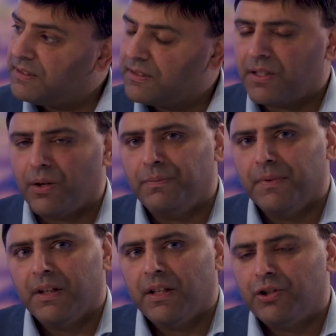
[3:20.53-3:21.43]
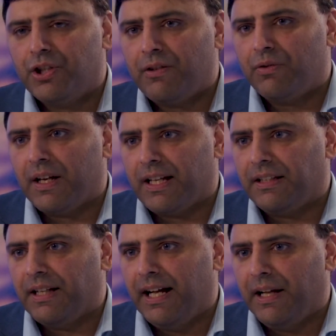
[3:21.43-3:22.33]
So generally,
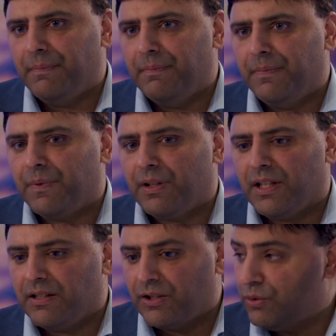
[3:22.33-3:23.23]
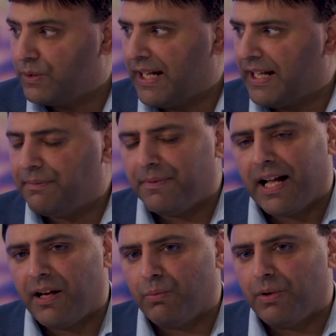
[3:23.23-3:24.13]
in the UK,
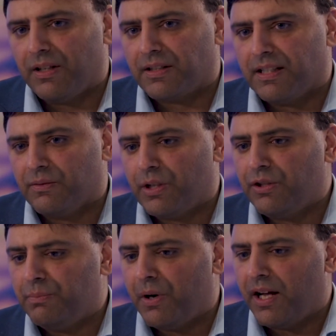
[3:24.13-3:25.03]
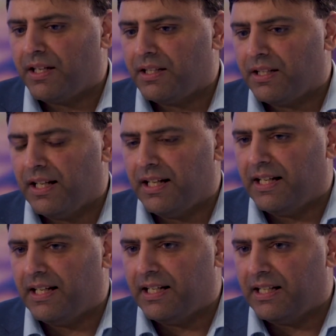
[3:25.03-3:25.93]
how it works is when you buy
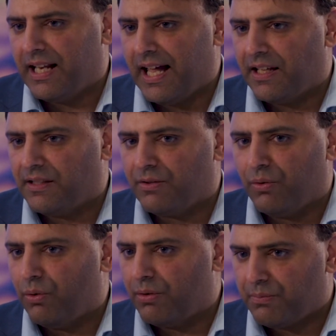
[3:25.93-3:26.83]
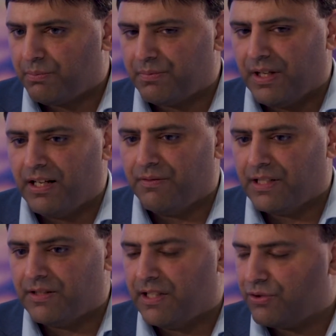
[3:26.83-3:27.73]
land or
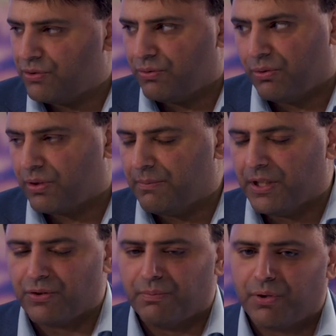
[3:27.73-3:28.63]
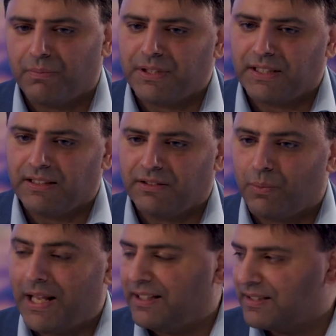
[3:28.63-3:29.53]
residential or commercial property,
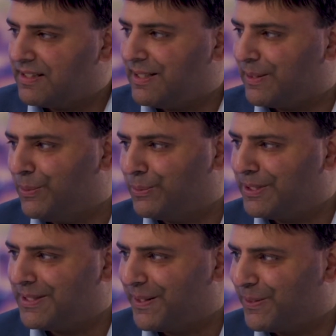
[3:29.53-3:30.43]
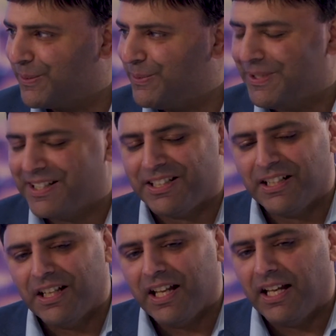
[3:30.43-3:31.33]
dwellings as they call it, the technical word,
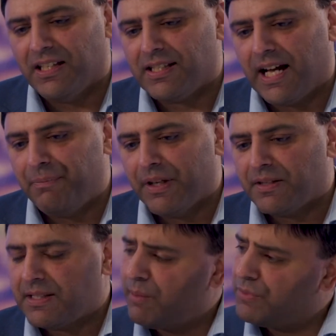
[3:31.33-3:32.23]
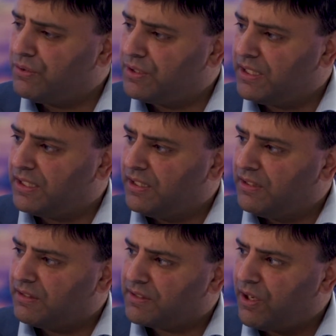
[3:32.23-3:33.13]
is that stamp duty
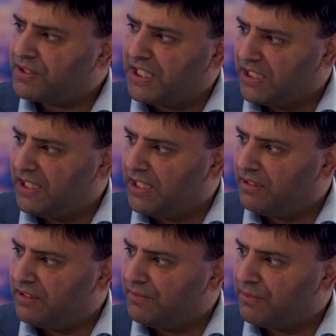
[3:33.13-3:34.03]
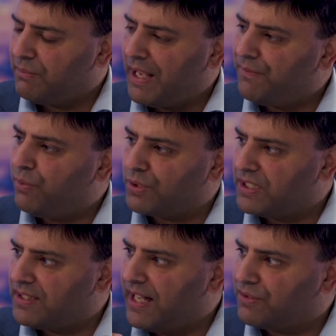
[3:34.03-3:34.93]
starts kicking in from about
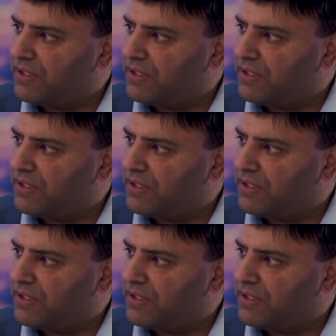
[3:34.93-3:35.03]
40,000